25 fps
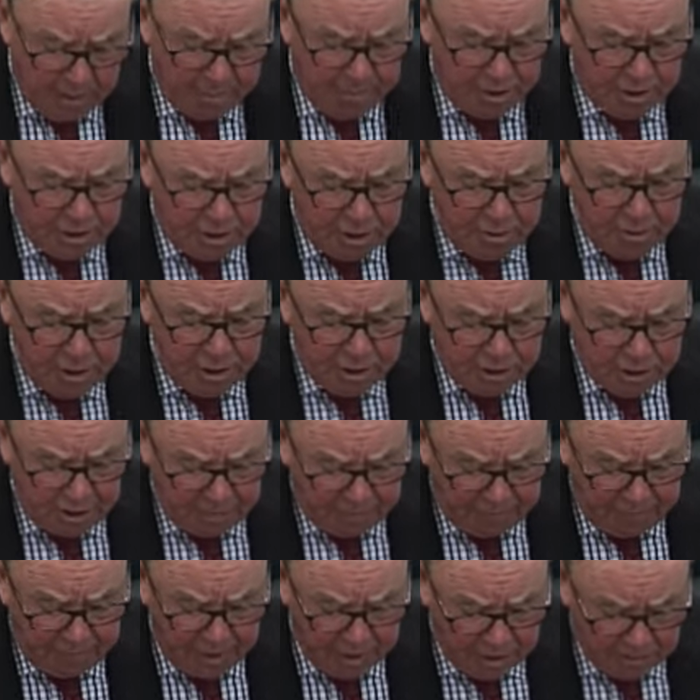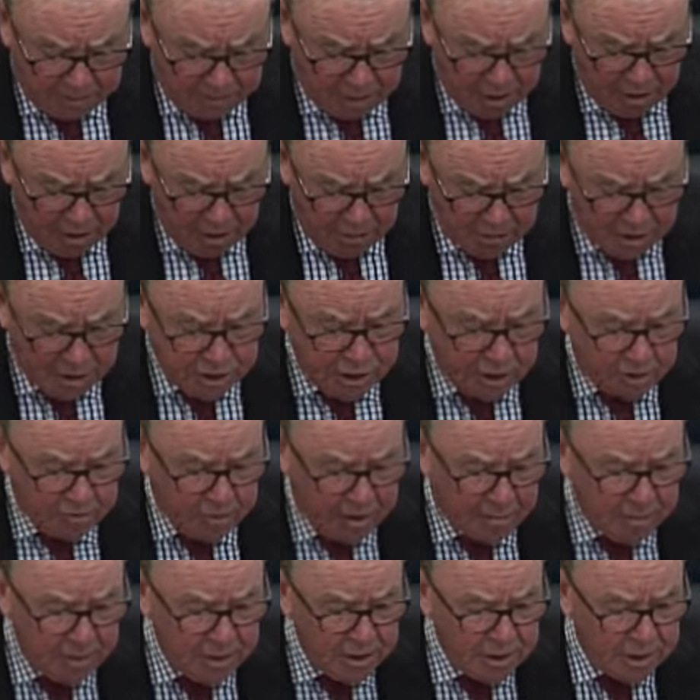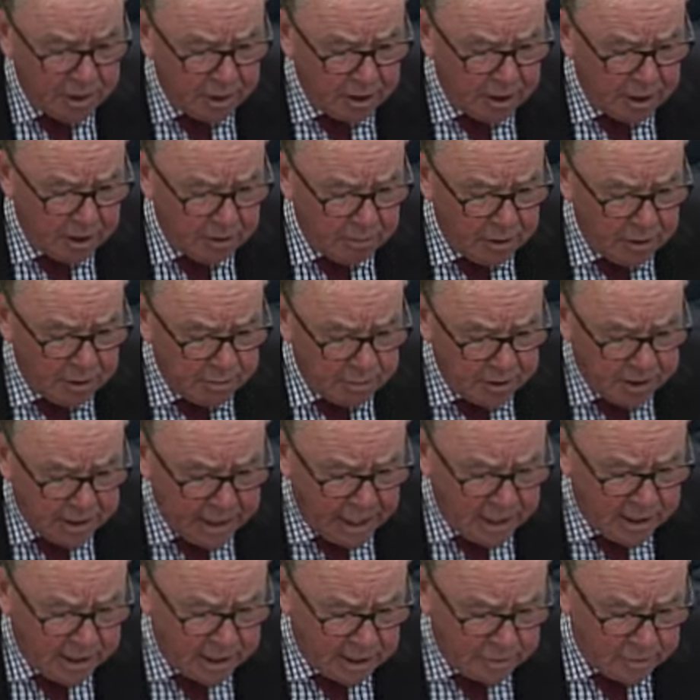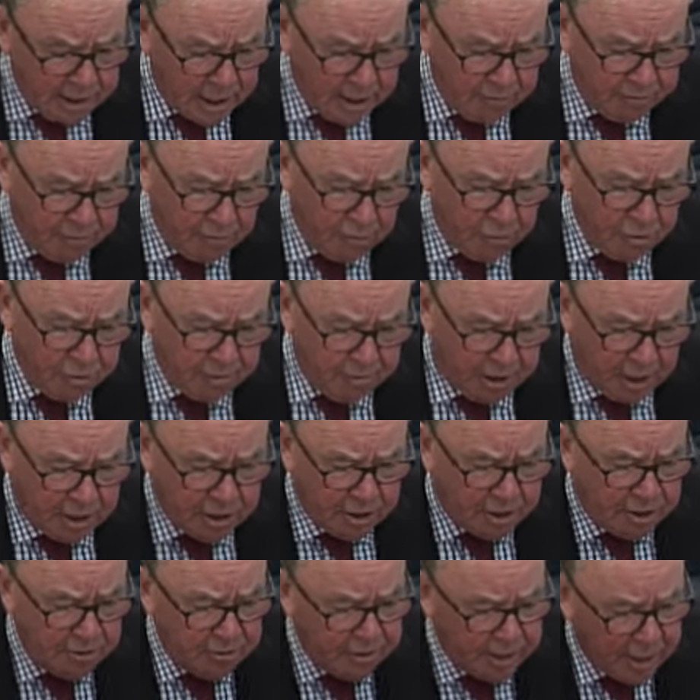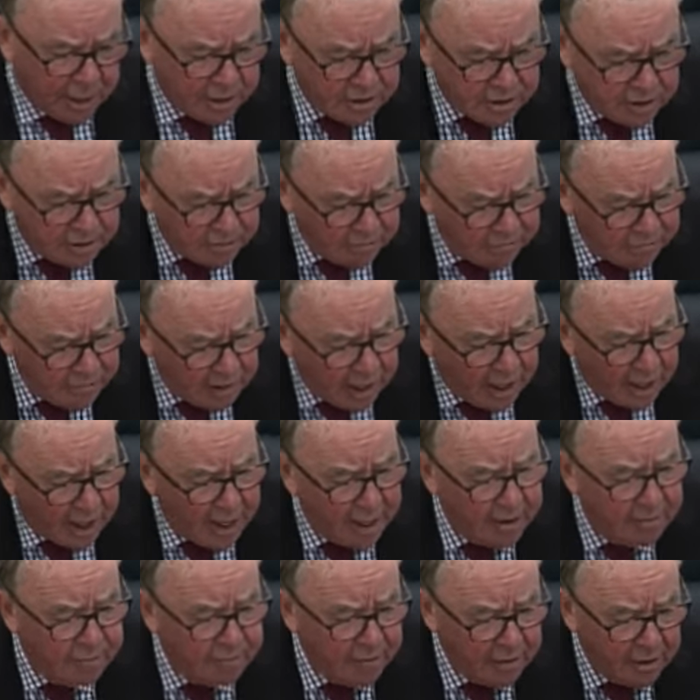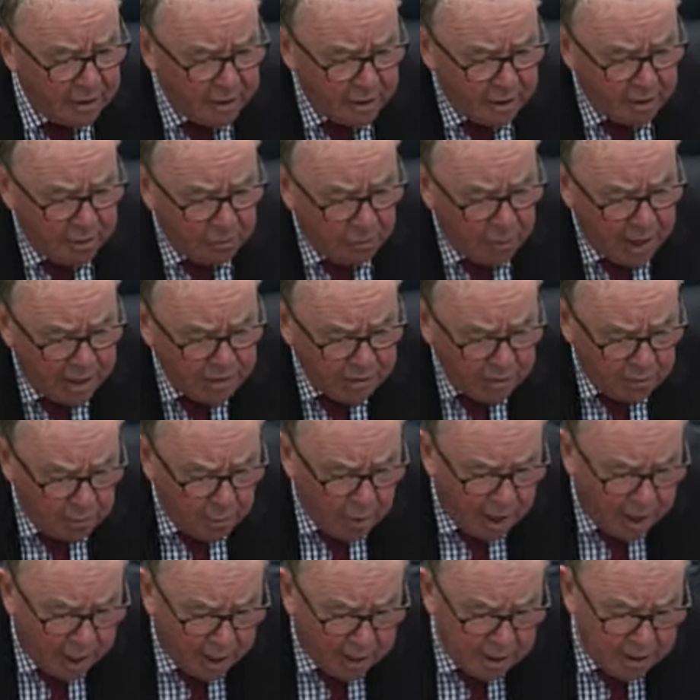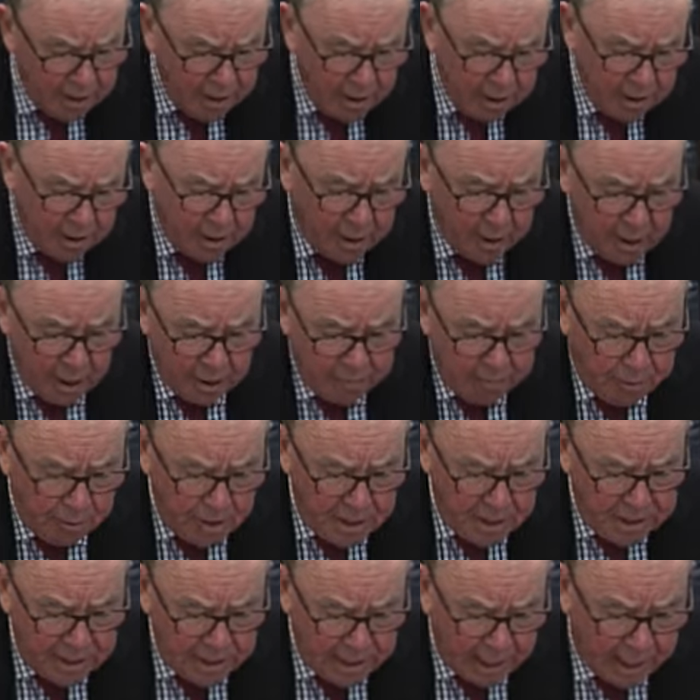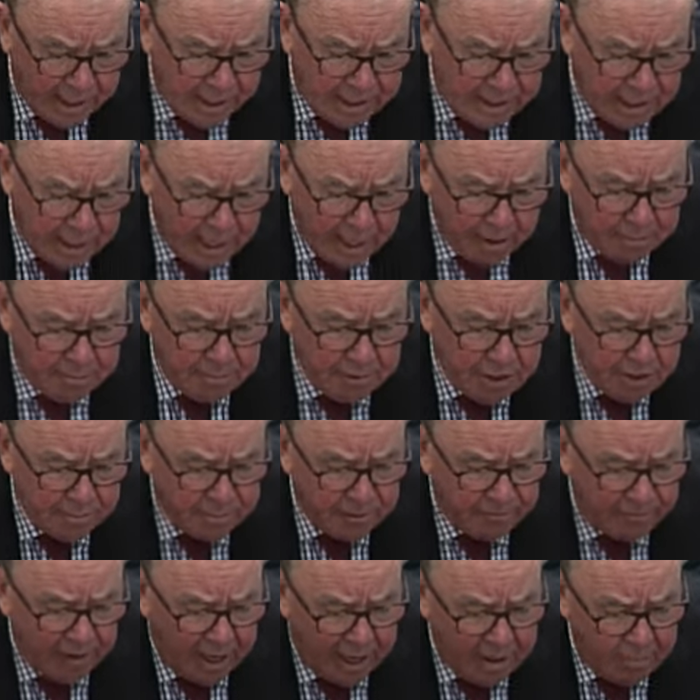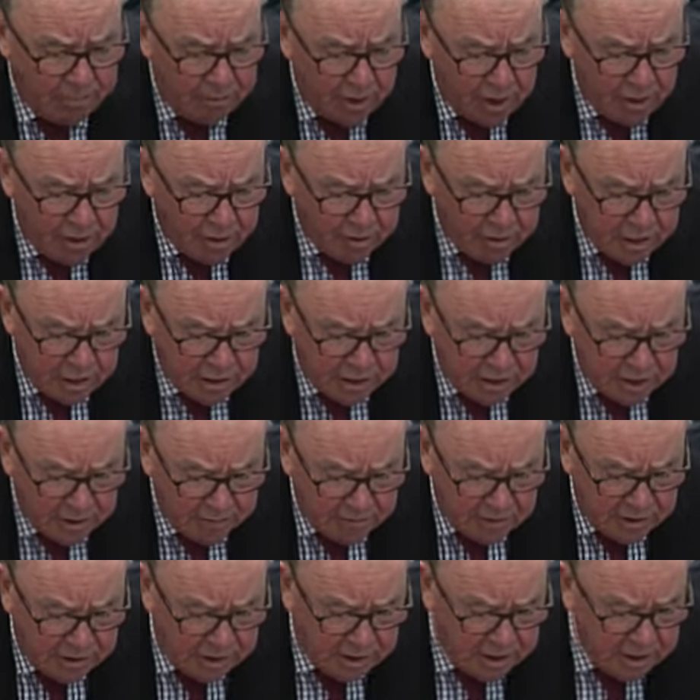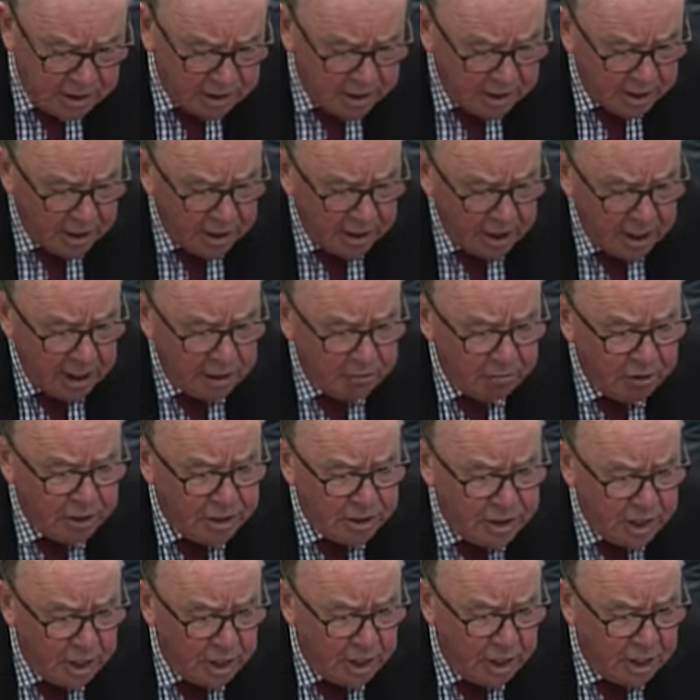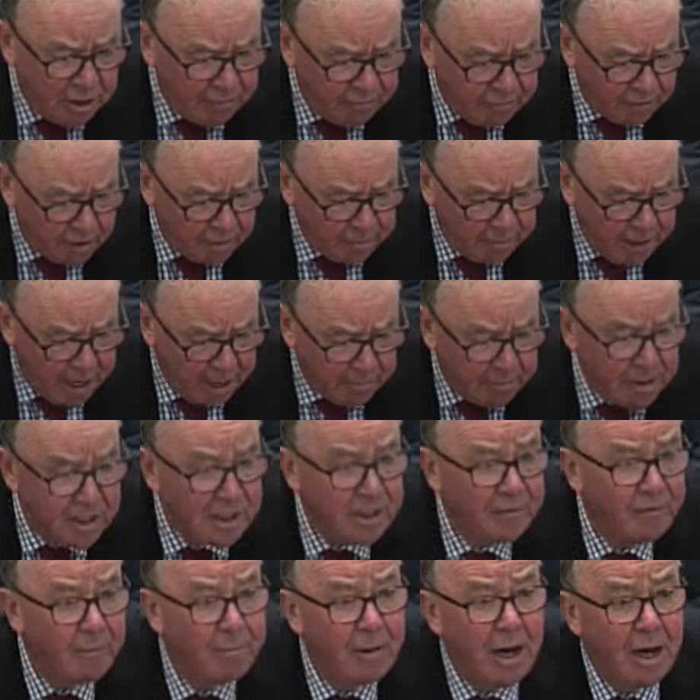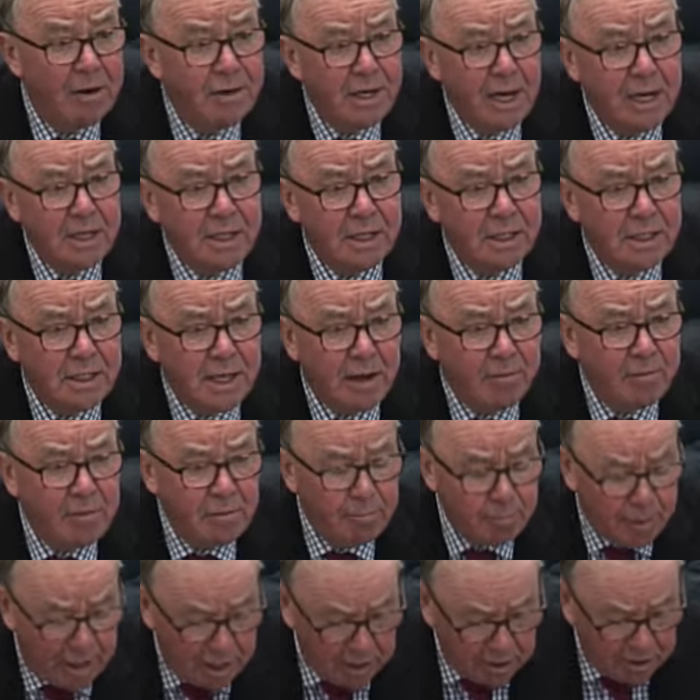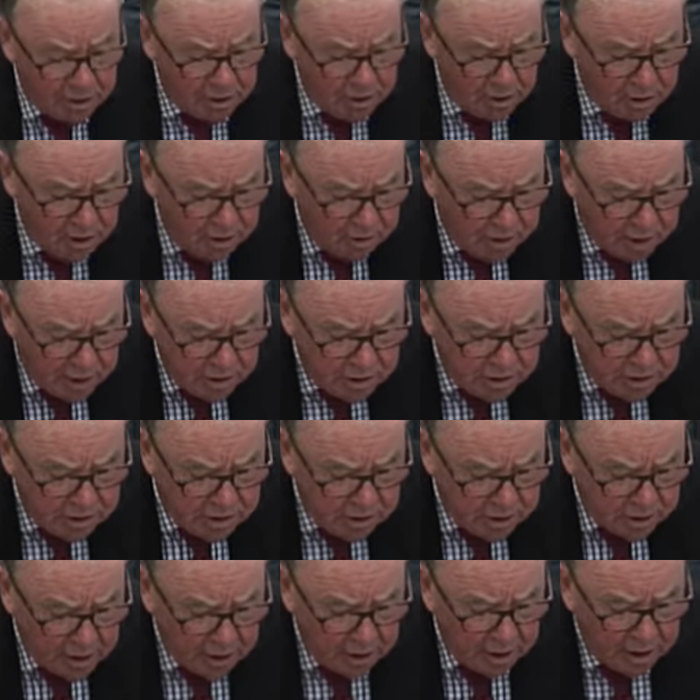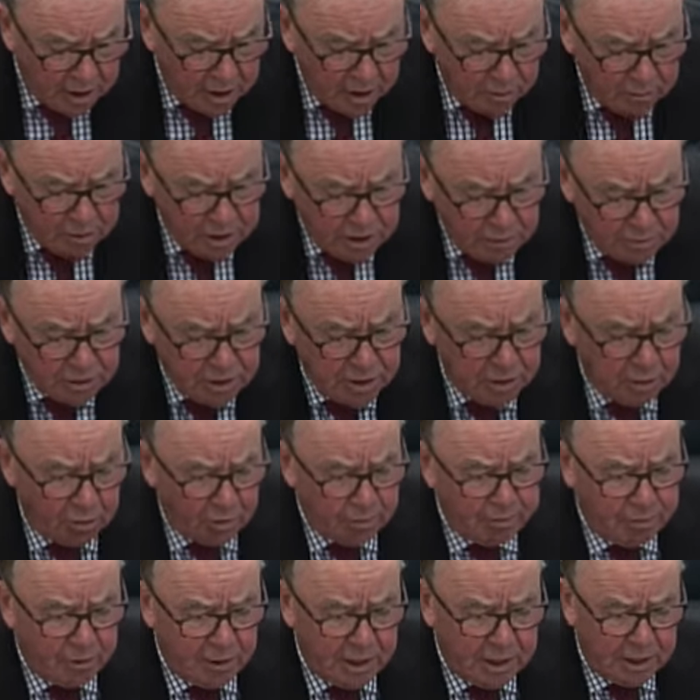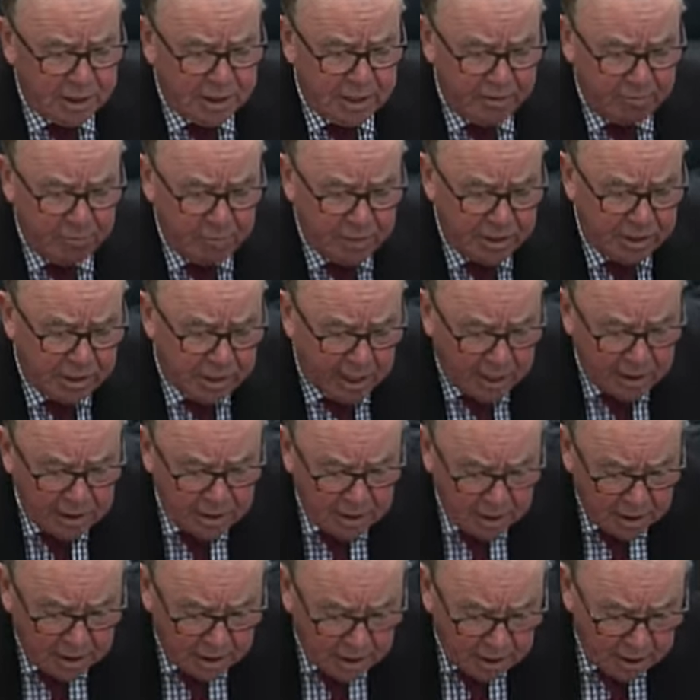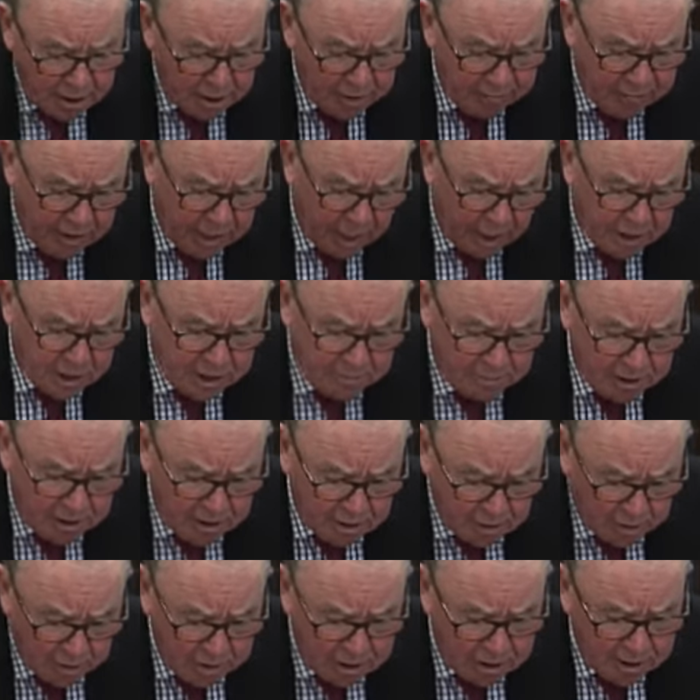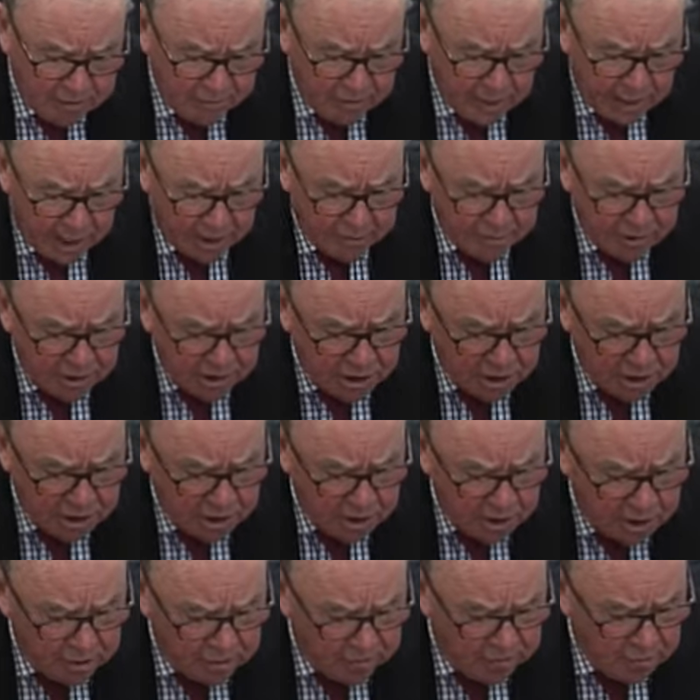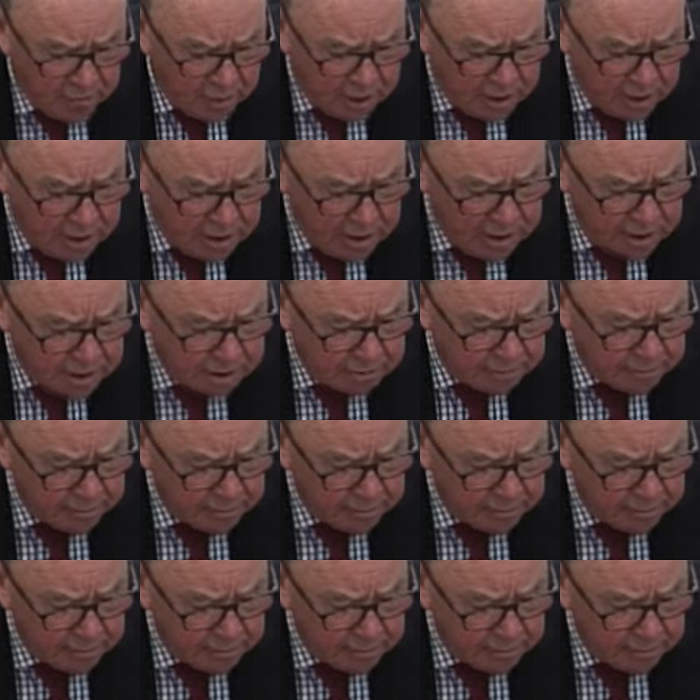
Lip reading: Pursuant to the first brokerage agreement, which was dated 24th March 2005, Weather One appointed ITM to provide brokerage services in return for a payment of about 87 million euros, which was 0.7% of the ultimate cost of the acquisition of Wind.